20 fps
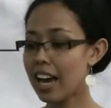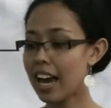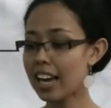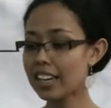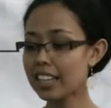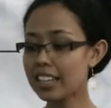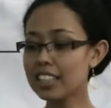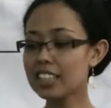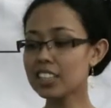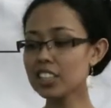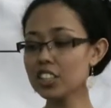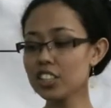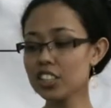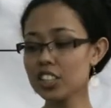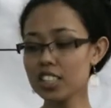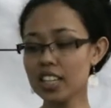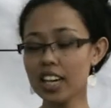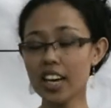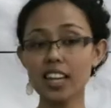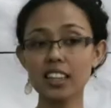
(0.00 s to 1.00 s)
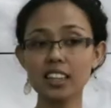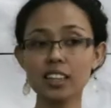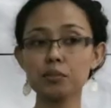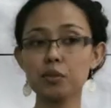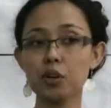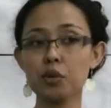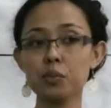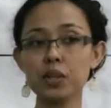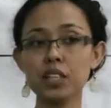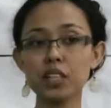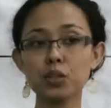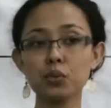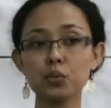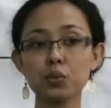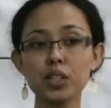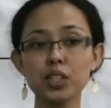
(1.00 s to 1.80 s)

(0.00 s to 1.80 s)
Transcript: And in Indonesia at the moment,